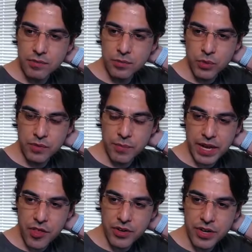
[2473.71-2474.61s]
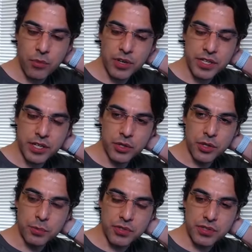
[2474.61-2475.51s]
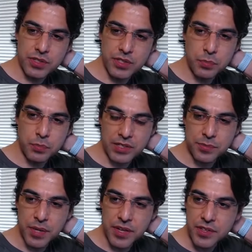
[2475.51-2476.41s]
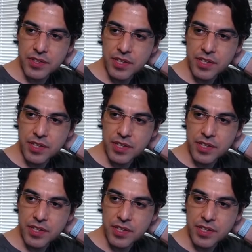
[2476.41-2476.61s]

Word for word: one of my other networking groups this past month,